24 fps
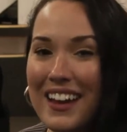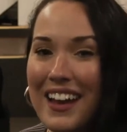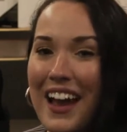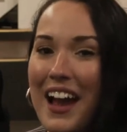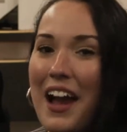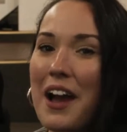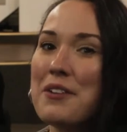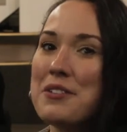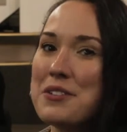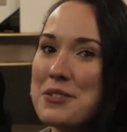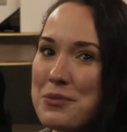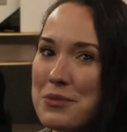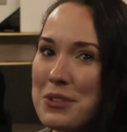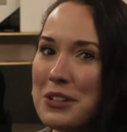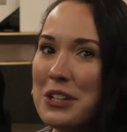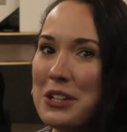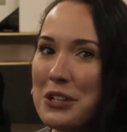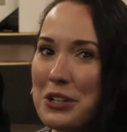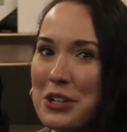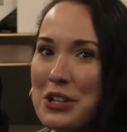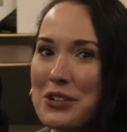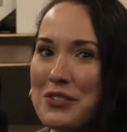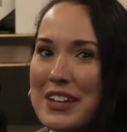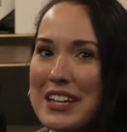I was really
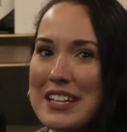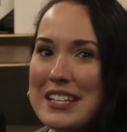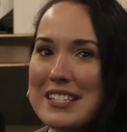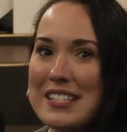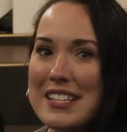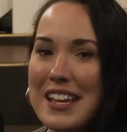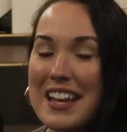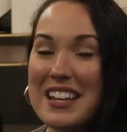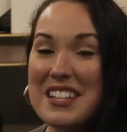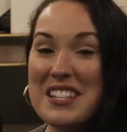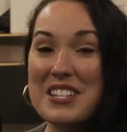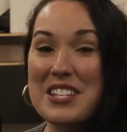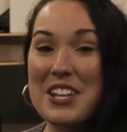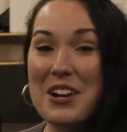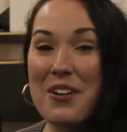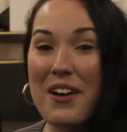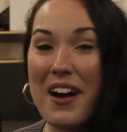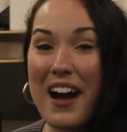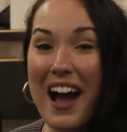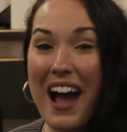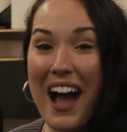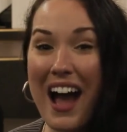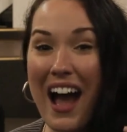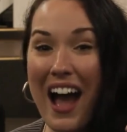nervous. And so
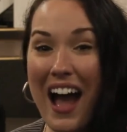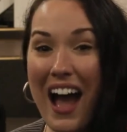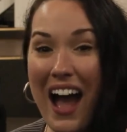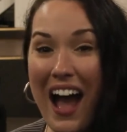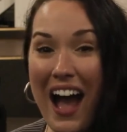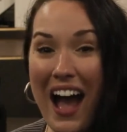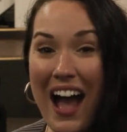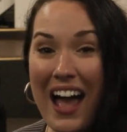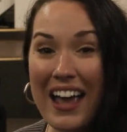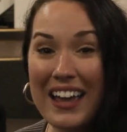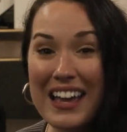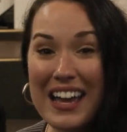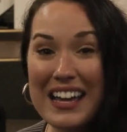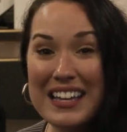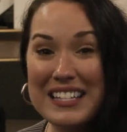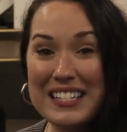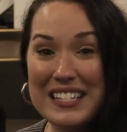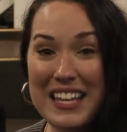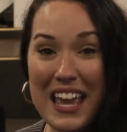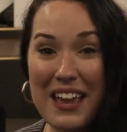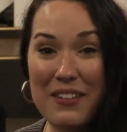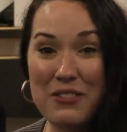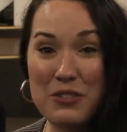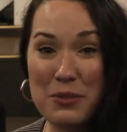I got
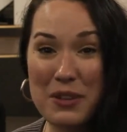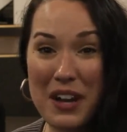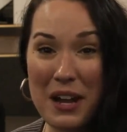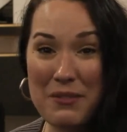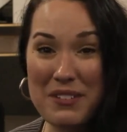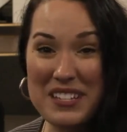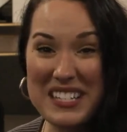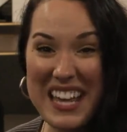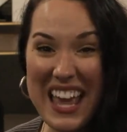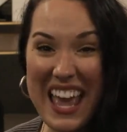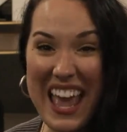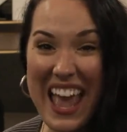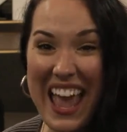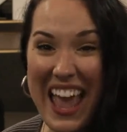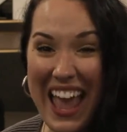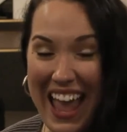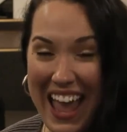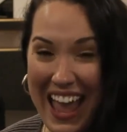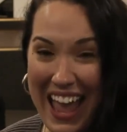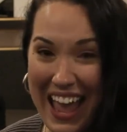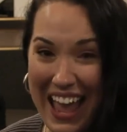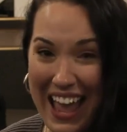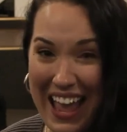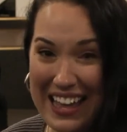saved when I was
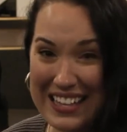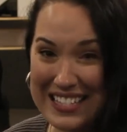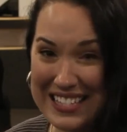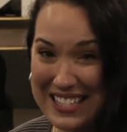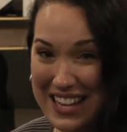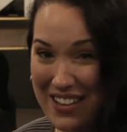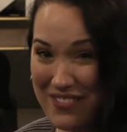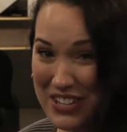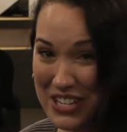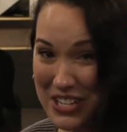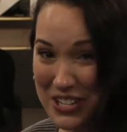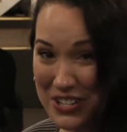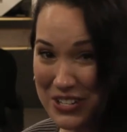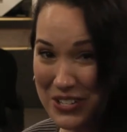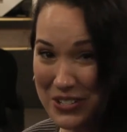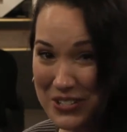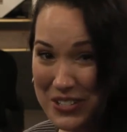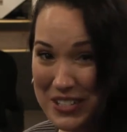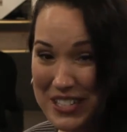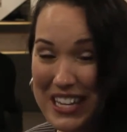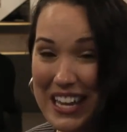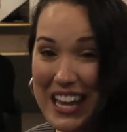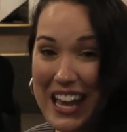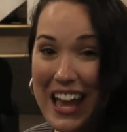seven years
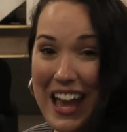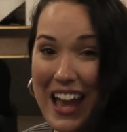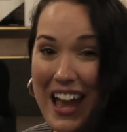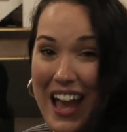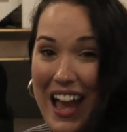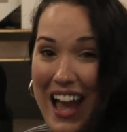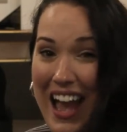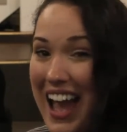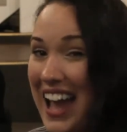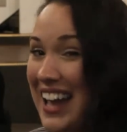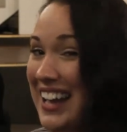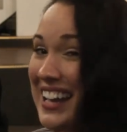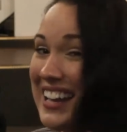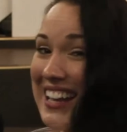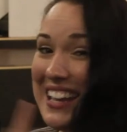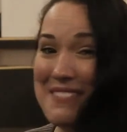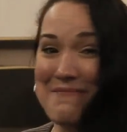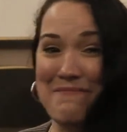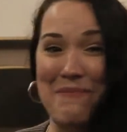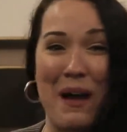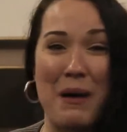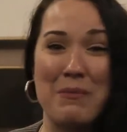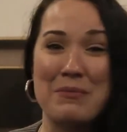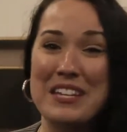old. I didn't
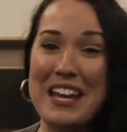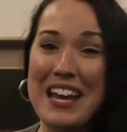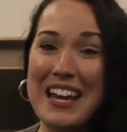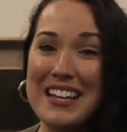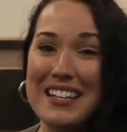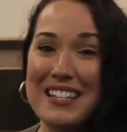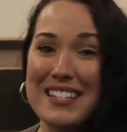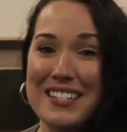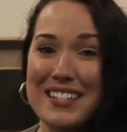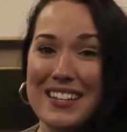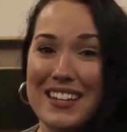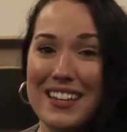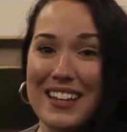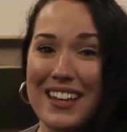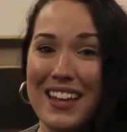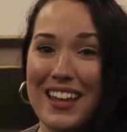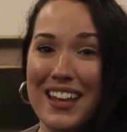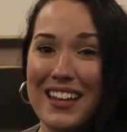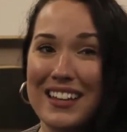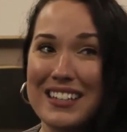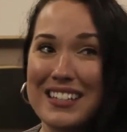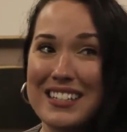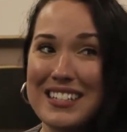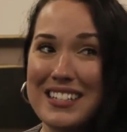get baptized
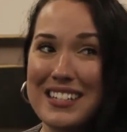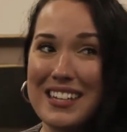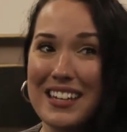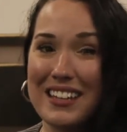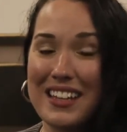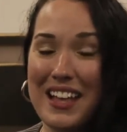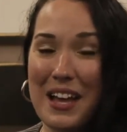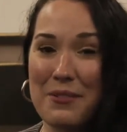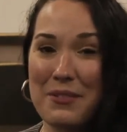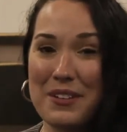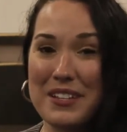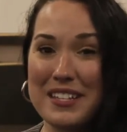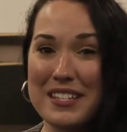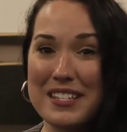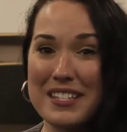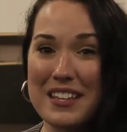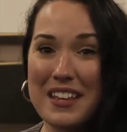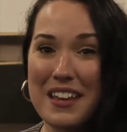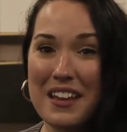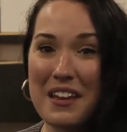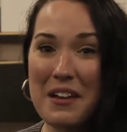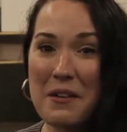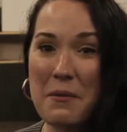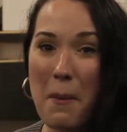till I was
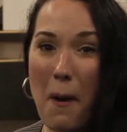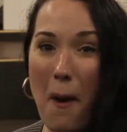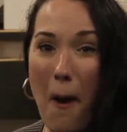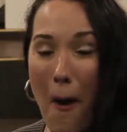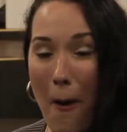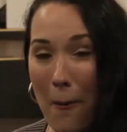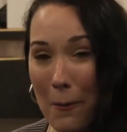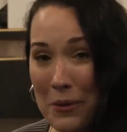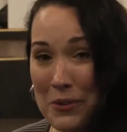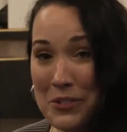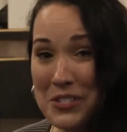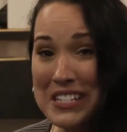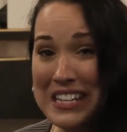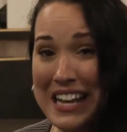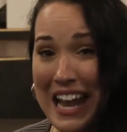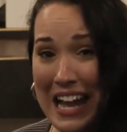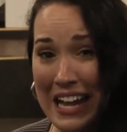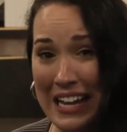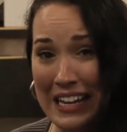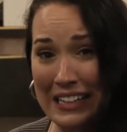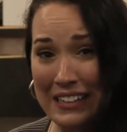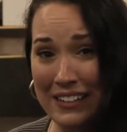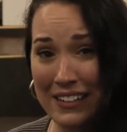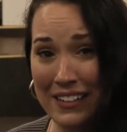almost
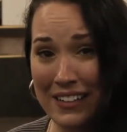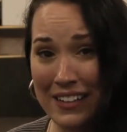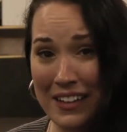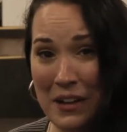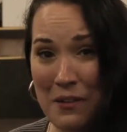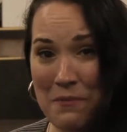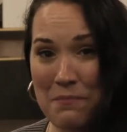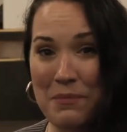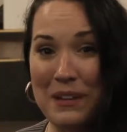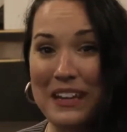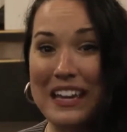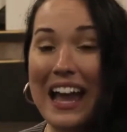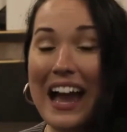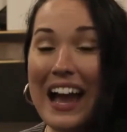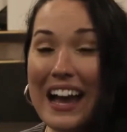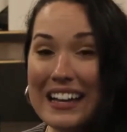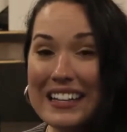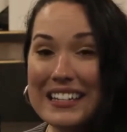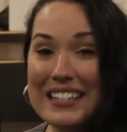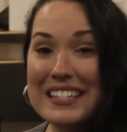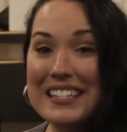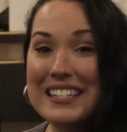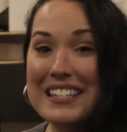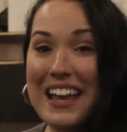nine
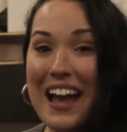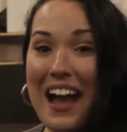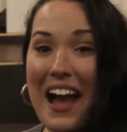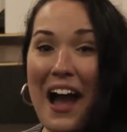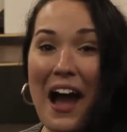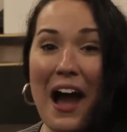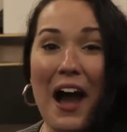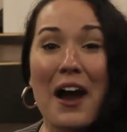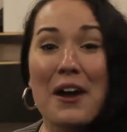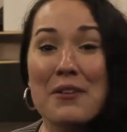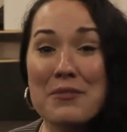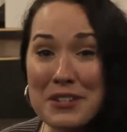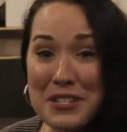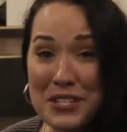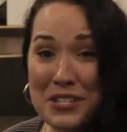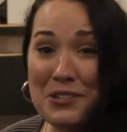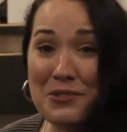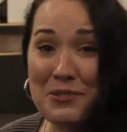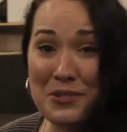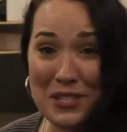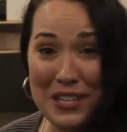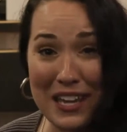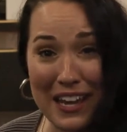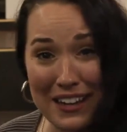because I was
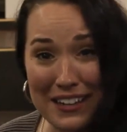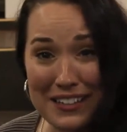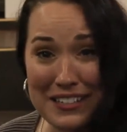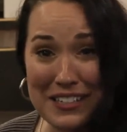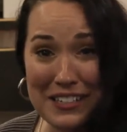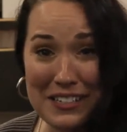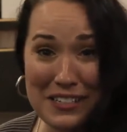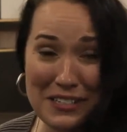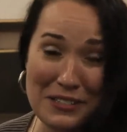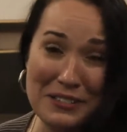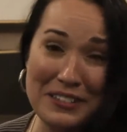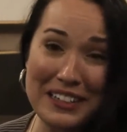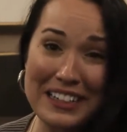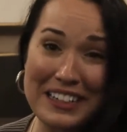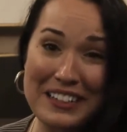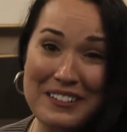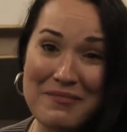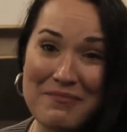too scared to do it.